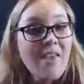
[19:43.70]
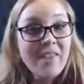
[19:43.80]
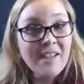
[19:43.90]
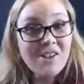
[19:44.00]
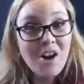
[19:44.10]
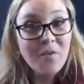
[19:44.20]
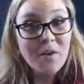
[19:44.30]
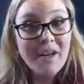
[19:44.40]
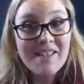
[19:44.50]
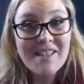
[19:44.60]
That's all
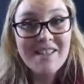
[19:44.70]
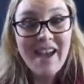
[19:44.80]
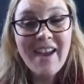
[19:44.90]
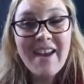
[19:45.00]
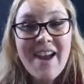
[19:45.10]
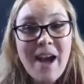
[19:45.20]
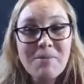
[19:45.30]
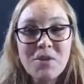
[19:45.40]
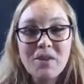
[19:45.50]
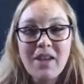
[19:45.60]
for us today. I'm
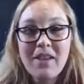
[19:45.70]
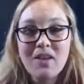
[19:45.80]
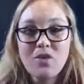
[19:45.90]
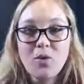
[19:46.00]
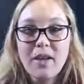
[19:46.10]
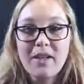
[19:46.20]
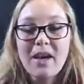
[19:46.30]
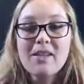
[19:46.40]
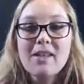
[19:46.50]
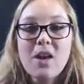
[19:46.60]
so glad that you joined
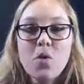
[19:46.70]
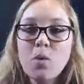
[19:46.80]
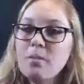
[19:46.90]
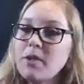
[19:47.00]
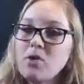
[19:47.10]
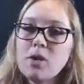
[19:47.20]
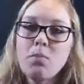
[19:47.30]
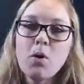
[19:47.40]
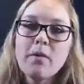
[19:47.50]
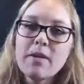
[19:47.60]
us. We'll be doing
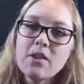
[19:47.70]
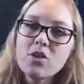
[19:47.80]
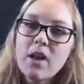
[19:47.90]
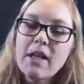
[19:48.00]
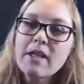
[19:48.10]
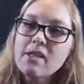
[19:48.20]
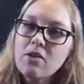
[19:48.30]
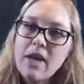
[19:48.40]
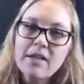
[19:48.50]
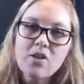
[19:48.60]
more of these trainings. Our
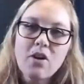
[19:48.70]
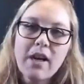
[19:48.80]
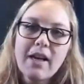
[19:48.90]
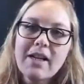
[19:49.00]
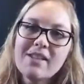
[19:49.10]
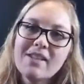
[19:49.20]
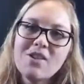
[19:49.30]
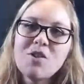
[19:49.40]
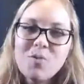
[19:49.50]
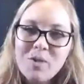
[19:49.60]
next training is in
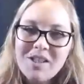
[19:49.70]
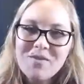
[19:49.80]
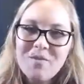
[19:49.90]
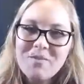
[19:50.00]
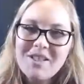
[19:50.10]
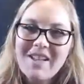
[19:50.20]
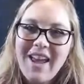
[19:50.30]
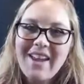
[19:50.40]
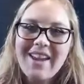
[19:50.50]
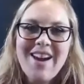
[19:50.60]
2 weeks from
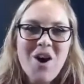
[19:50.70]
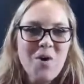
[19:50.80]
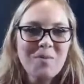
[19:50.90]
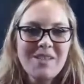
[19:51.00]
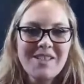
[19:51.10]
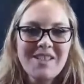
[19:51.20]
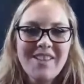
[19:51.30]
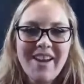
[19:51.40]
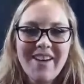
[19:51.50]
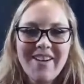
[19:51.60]
today. Hope to see you
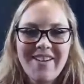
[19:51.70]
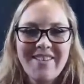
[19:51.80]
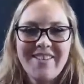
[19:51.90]
there.